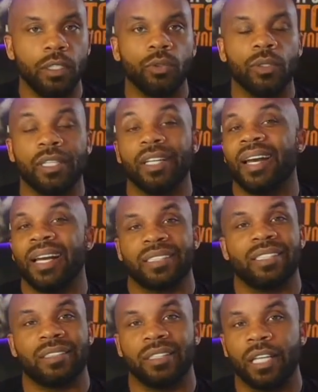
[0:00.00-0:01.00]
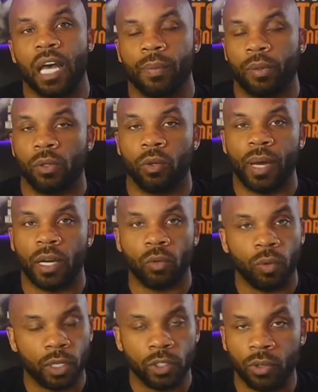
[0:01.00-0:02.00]
you can get access to capital no matter
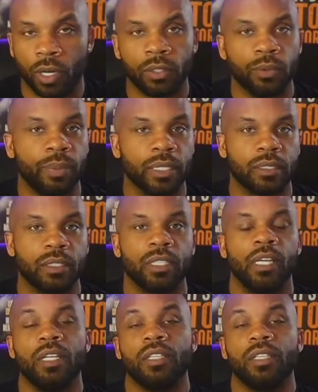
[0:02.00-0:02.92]
where you are in your business.